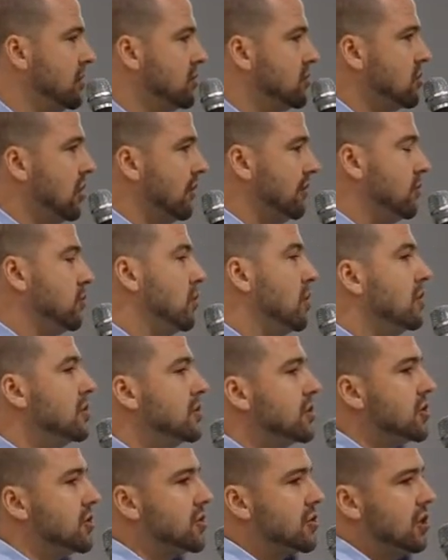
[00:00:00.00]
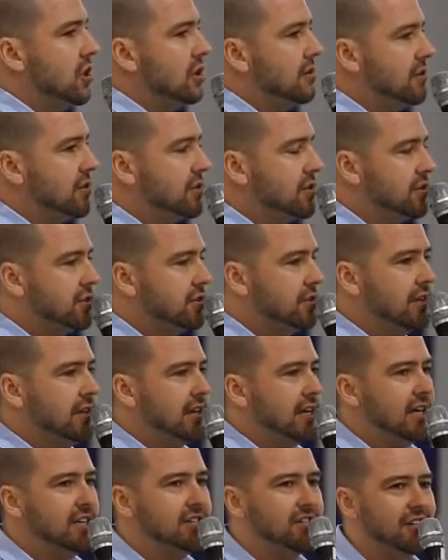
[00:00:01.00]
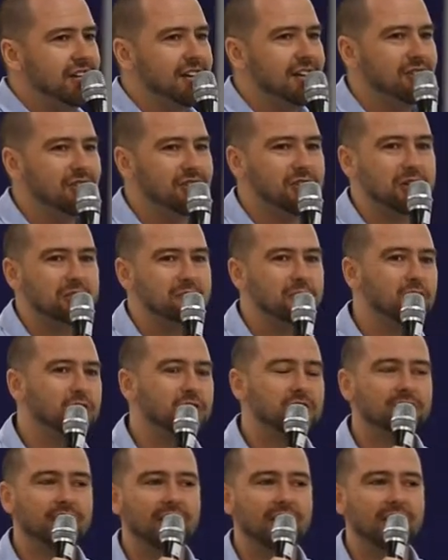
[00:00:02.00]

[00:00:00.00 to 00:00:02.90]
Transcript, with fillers: Software as a service is here, it's in most